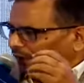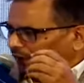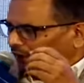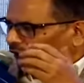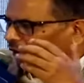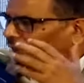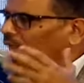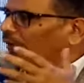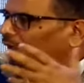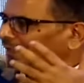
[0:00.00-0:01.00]
you have
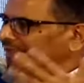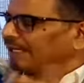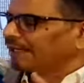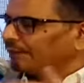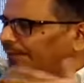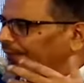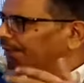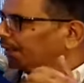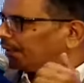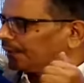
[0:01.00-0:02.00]
already said
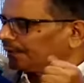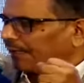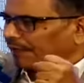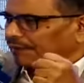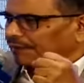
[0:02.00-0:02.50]
repeatedly that